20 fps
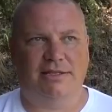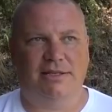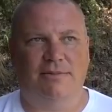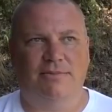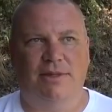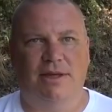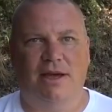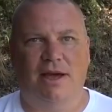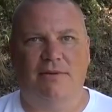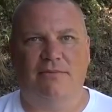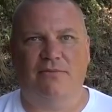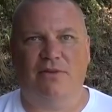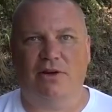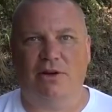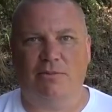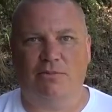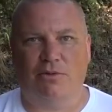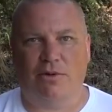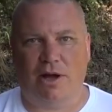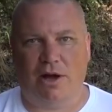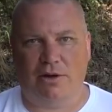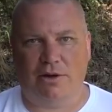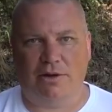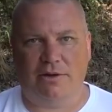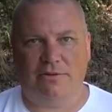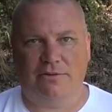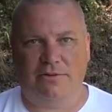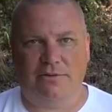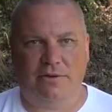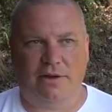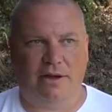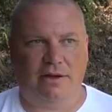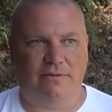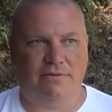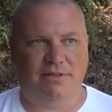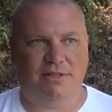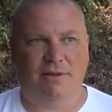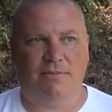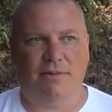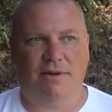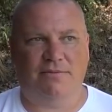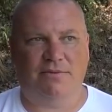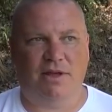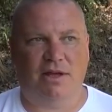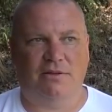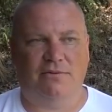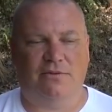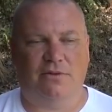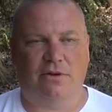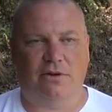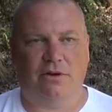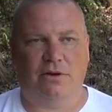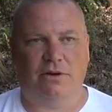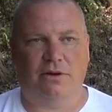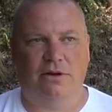it's something I'm very proud of. Uh, it's something I've done for